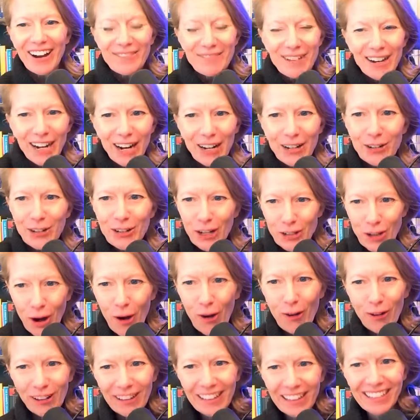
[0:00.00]
Oh my God, you could
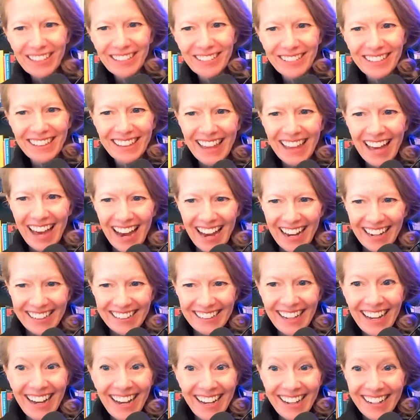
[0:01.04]
totally see that.
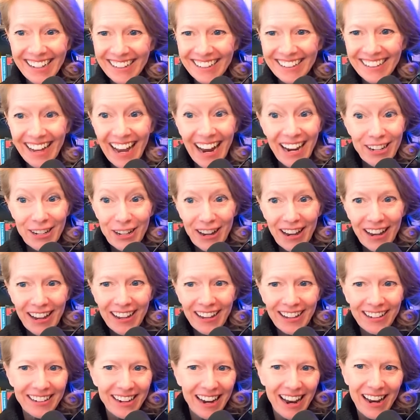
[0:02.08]
Yeah. And you,
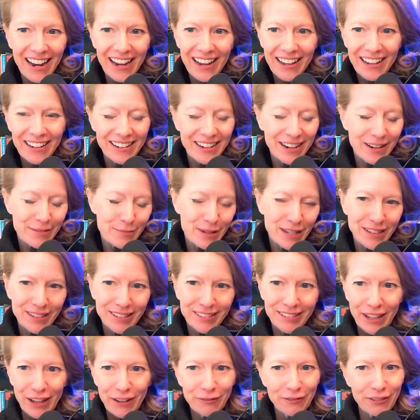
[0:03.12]
and I mean,
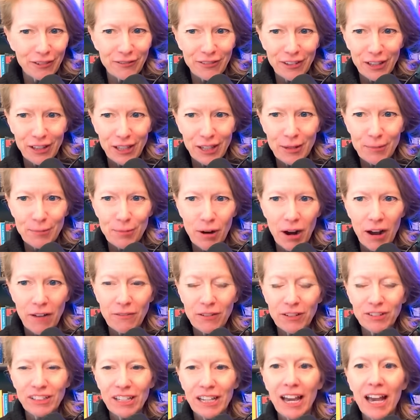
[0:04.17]
self-fulfilling
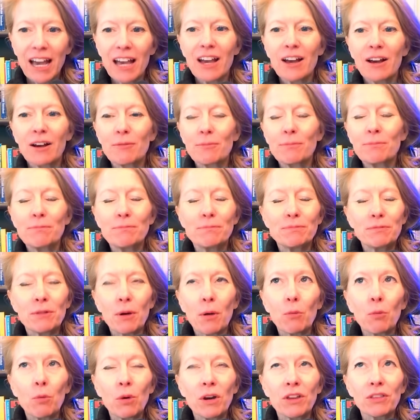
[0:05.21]
prophecy.
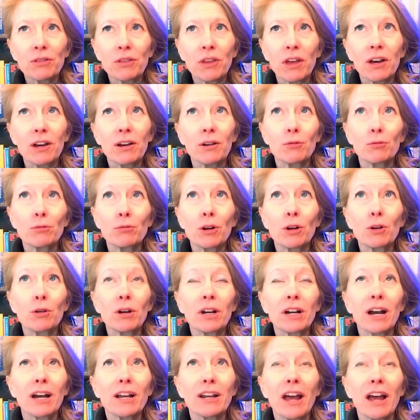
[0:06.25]
With real
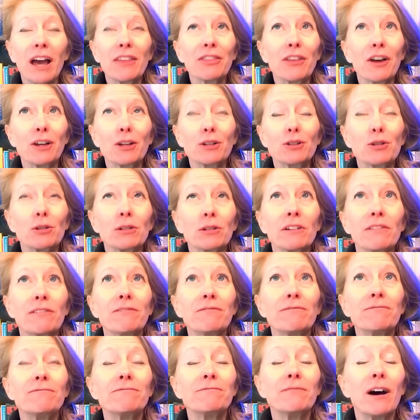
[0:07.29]
quick on, I thought you told
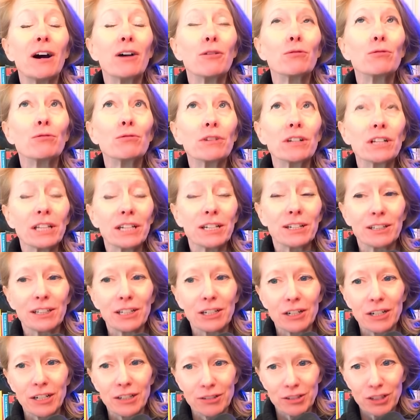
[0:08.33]
a really
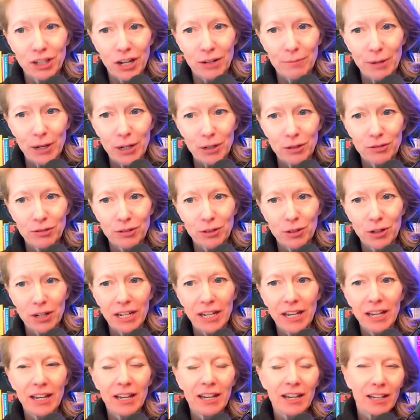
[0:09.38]
hilarious John Mayer story,
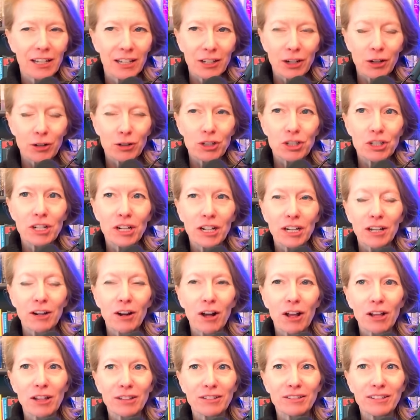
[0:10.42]
you know, shtick and
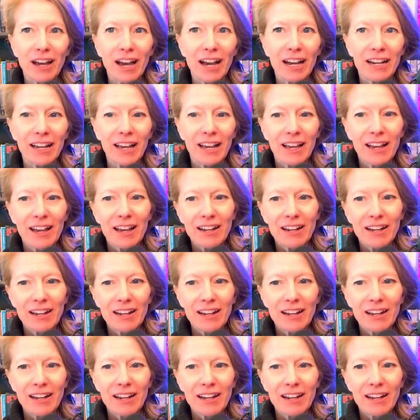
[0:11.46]
all aside.